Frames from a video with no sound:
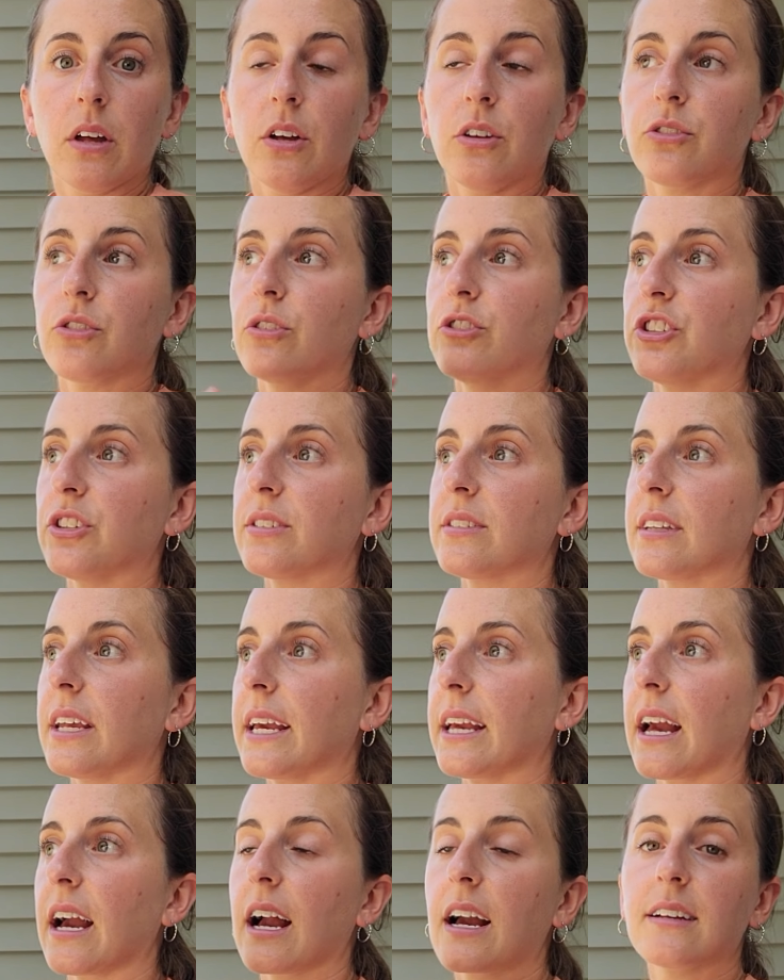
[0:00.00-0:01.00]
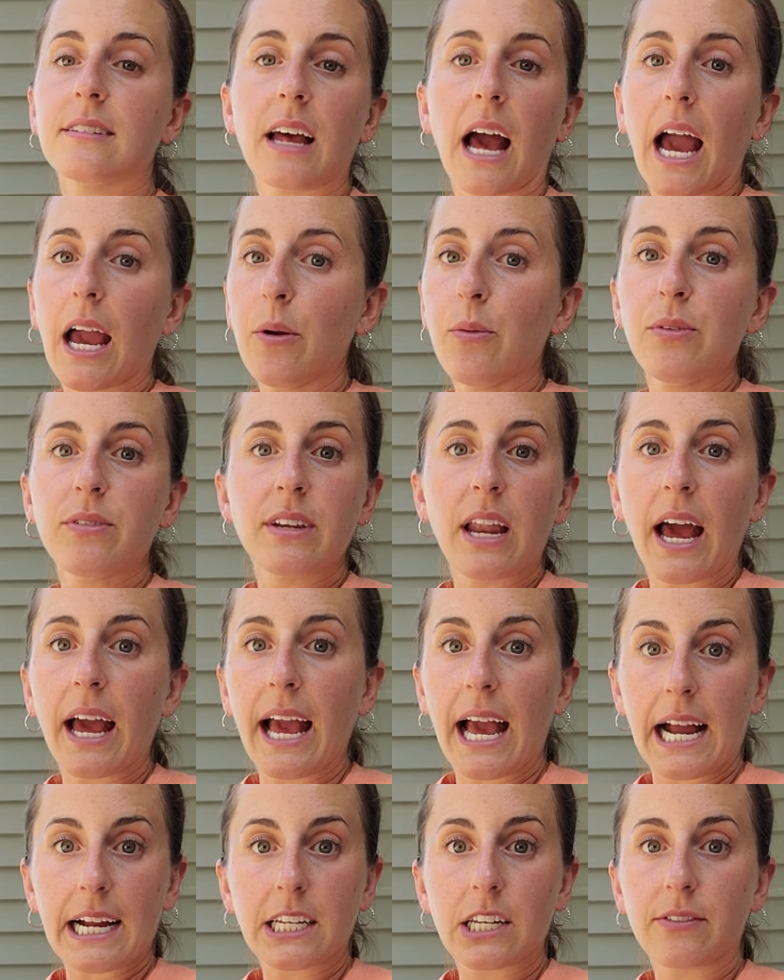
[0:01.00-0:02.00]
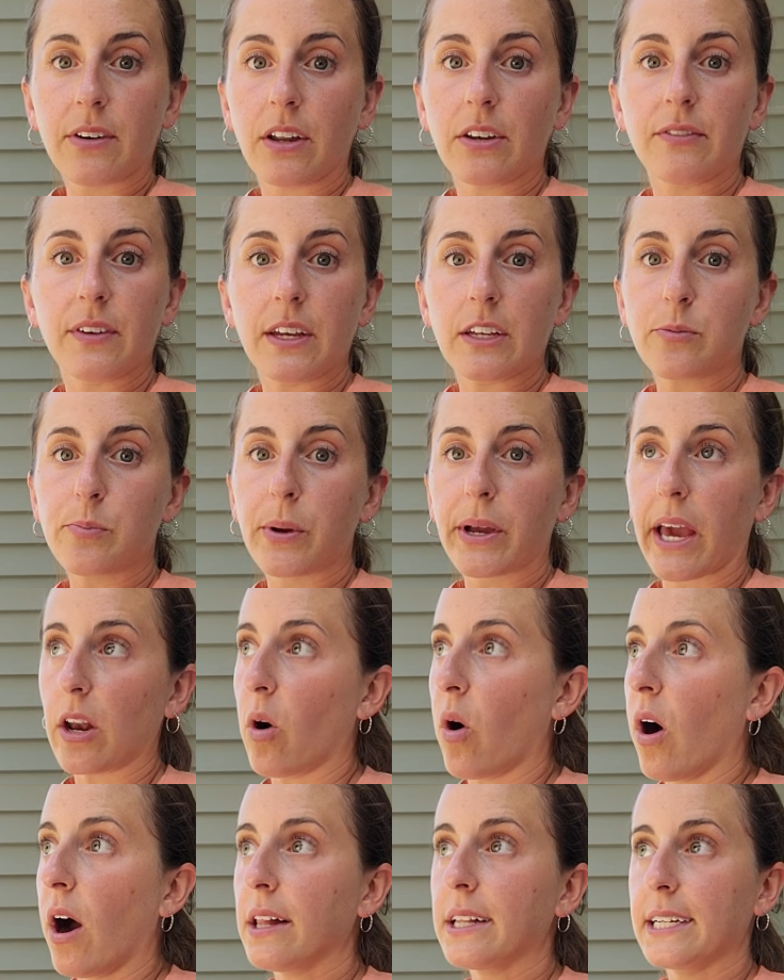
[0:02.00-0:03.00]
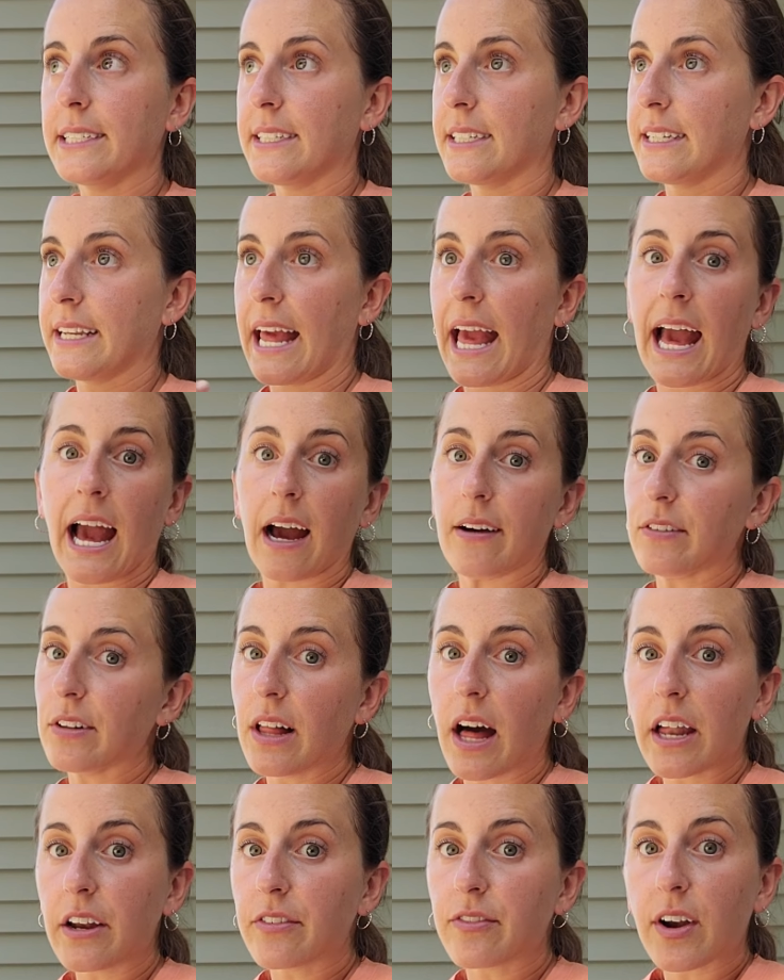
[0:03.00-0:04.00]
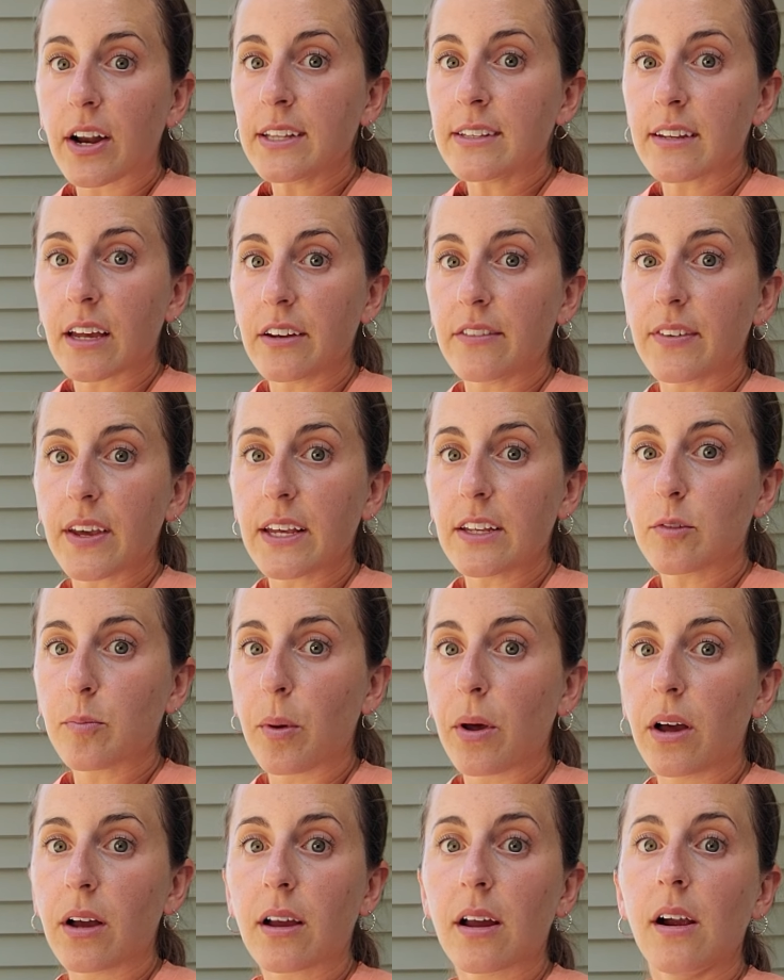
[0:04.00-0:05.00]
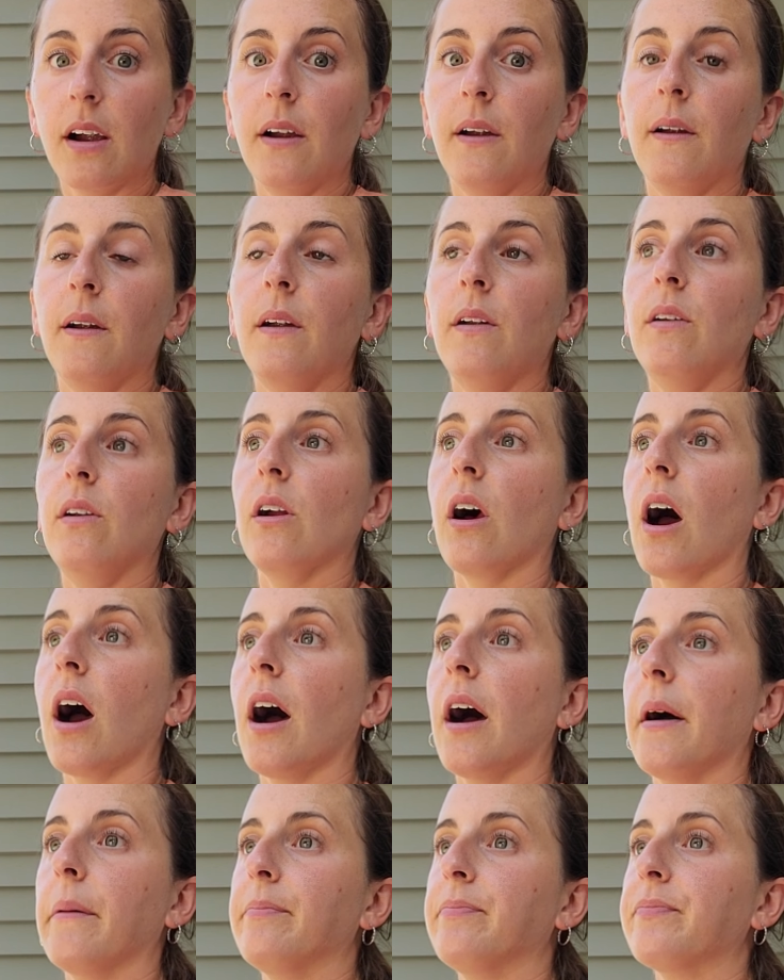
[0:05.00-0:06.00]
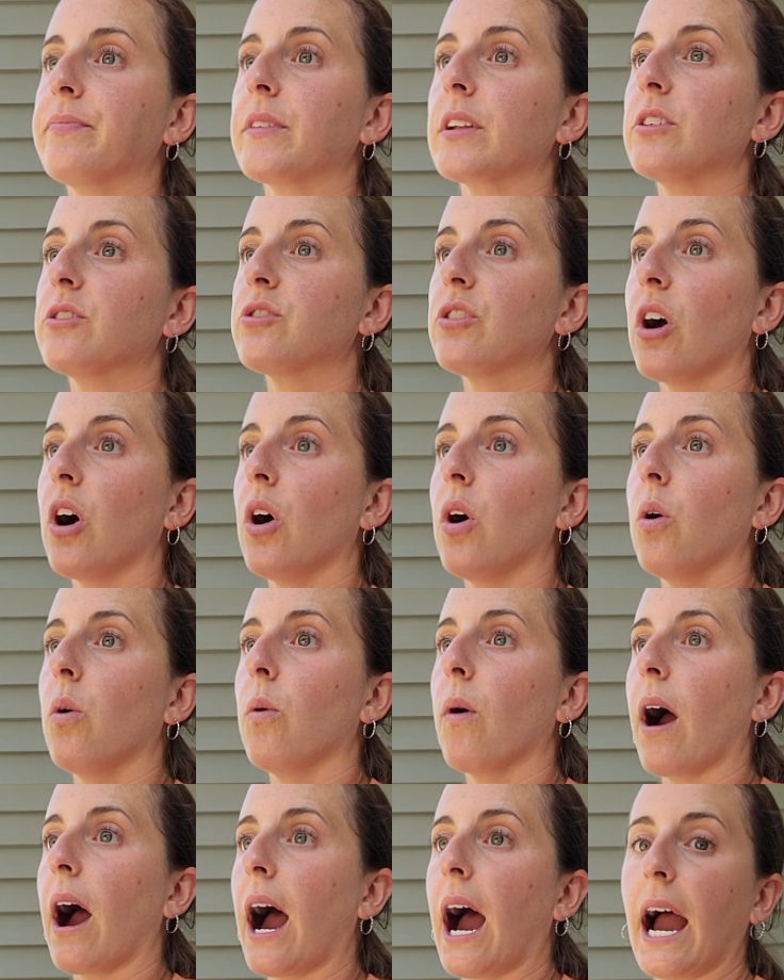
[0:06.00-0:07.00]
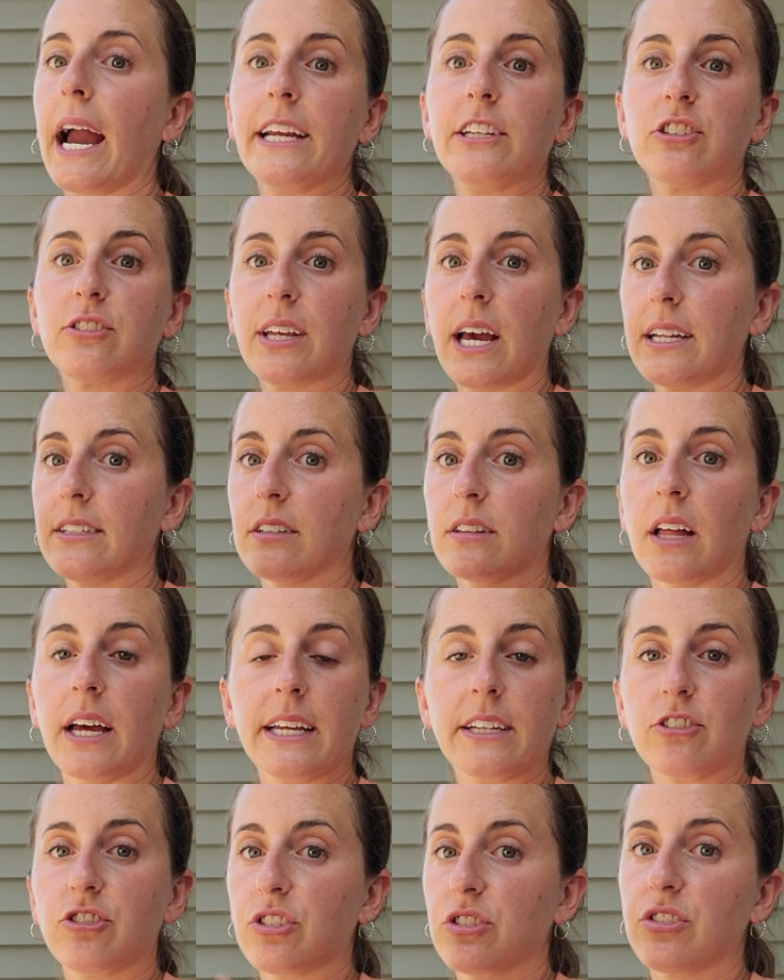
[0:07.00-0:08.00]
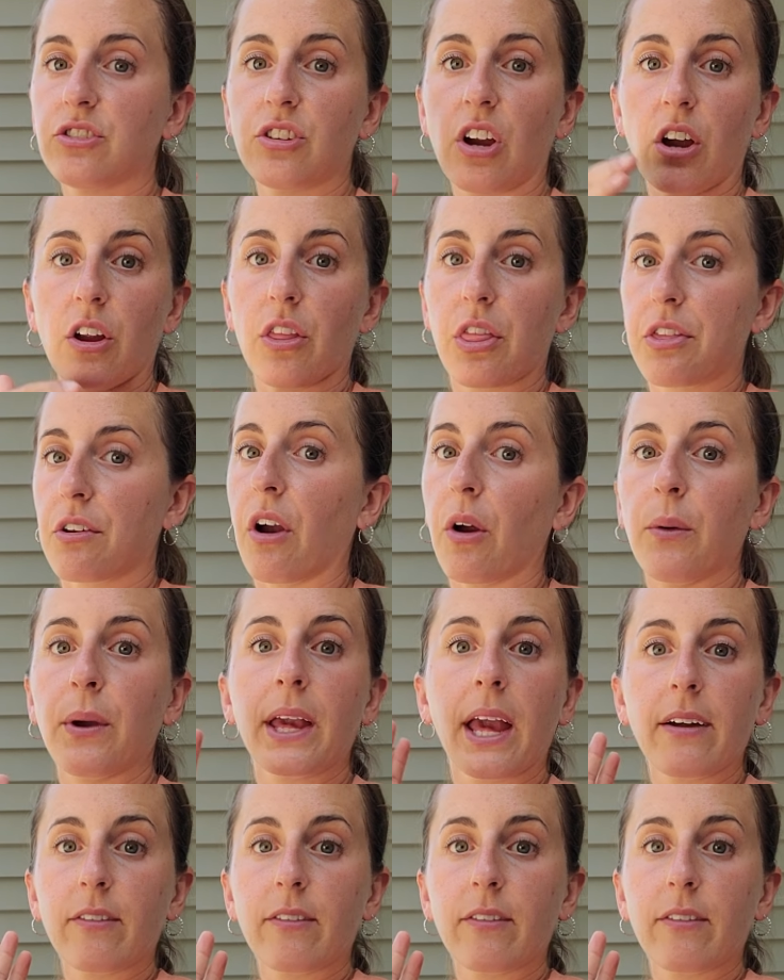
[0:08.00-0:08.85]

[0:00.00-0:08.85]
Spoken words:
So just like, because I was not active on Facebook at all, I didn't have a lot of friends on Facebook. So I just had to just start throwing